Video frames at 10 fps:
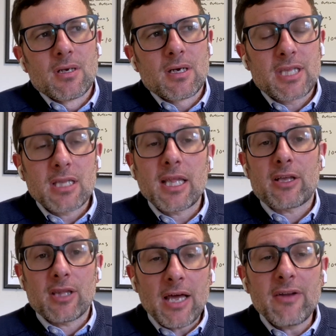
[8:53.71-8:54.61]
I think, like
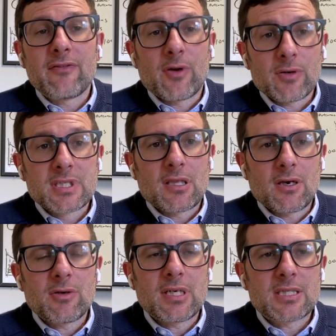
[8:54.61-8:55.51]
a lot of folks,
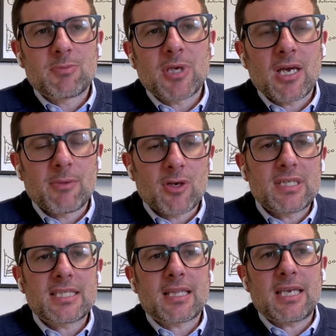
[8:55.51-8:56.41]
though, it's become
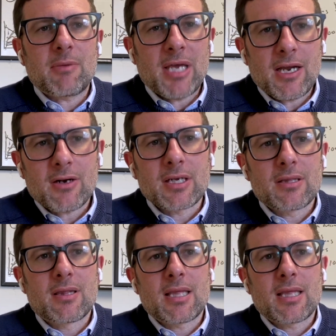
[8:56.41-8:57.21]
increasingly apparent